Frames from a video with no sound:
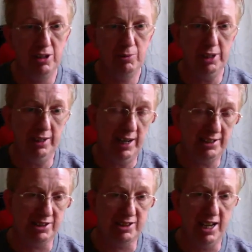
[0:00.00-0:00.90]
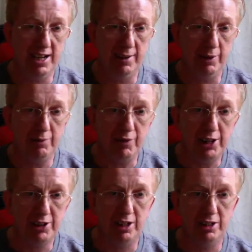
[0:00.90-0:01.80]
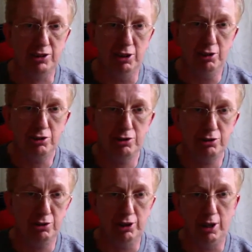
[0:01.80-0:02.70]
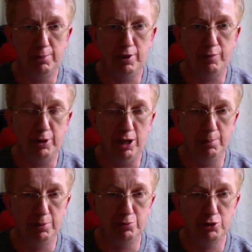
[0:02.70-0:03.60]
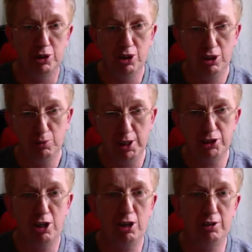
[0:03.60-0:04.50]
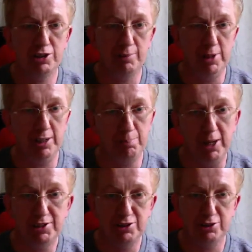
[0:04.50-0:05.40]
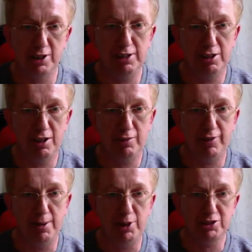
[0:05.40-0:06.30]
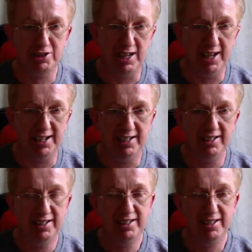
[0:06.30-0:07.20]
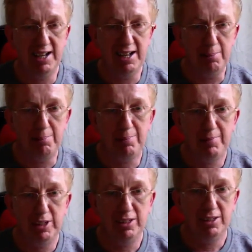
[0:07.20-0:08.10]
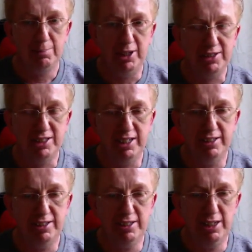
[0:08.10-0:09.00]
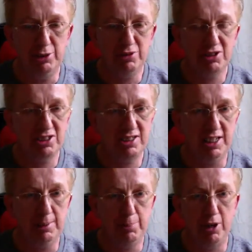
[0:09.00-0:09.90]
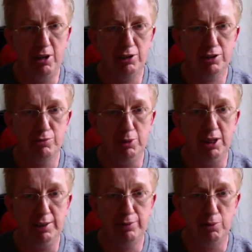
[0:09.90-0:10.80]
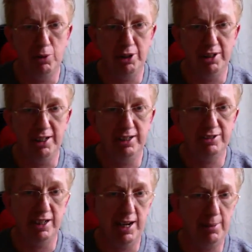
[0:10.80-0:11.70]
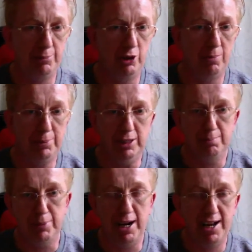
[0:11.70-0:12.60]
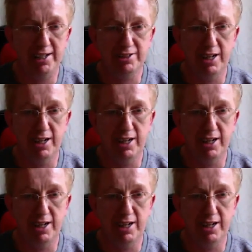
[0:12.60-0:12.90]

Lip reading: We, as I say, have invented the solution to a number of problems, which others have made business out of, I must say. But they don't see Paws really for what it is. I'm not being biased.